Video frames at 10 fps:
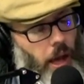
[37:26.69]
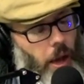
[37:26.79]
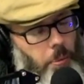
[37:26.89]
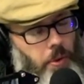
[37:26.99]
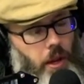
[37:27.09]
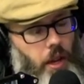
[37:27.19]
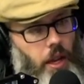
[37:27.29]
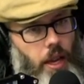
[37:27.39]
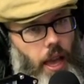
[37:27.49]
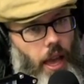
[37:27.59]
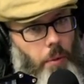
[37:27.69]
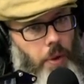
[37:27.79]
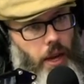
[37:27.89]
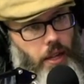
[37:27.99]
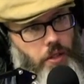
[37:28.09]
help
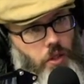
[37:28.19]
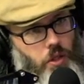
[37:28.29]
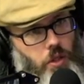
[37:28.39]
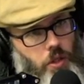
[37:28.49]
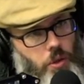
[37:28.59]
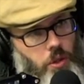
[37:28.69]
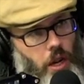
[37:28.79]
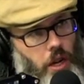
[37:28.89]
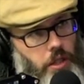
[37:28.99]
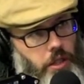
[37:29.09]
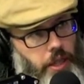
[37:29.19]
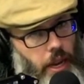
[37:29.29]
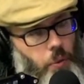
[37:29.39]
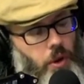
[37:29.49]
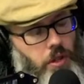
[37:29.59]
help us to
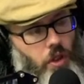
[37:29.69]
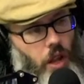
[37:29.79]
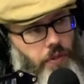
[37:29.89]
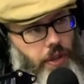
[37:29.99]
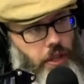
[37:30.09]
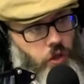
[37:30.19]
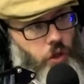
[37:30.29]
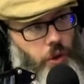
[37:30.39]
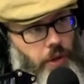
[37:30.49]
understand what Solomon is doing